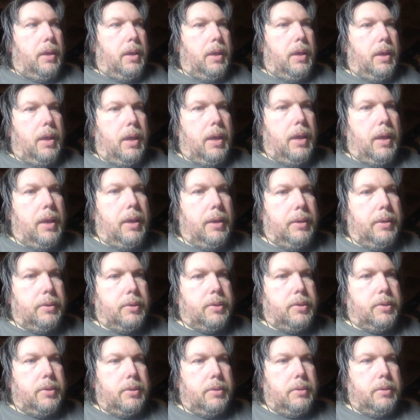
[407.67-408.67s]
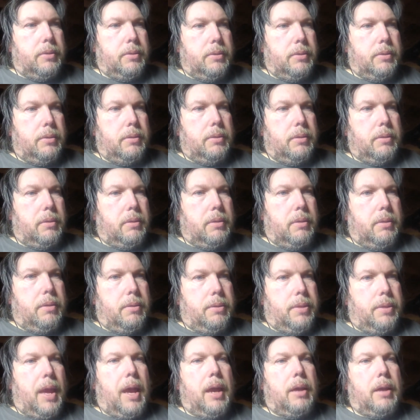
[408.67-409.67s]
and
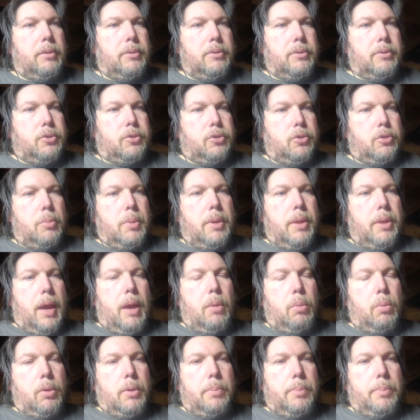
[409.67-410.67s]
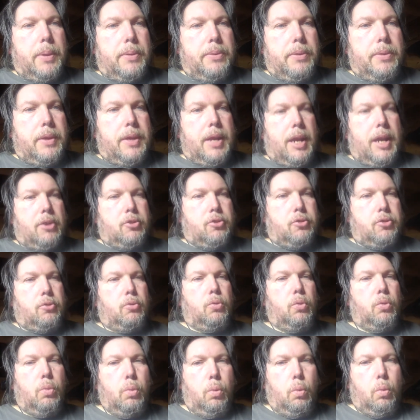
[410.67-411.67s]
that some of that would have been the
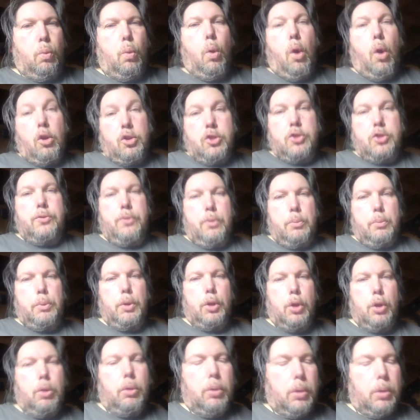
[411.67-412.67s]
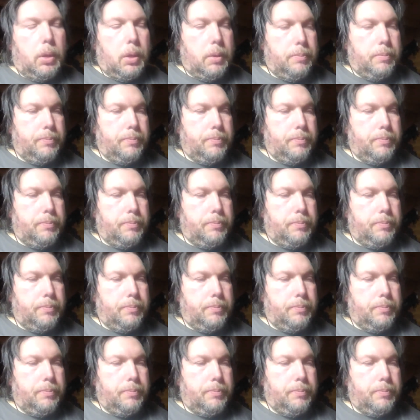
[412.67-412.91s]
natural wash from the gunk.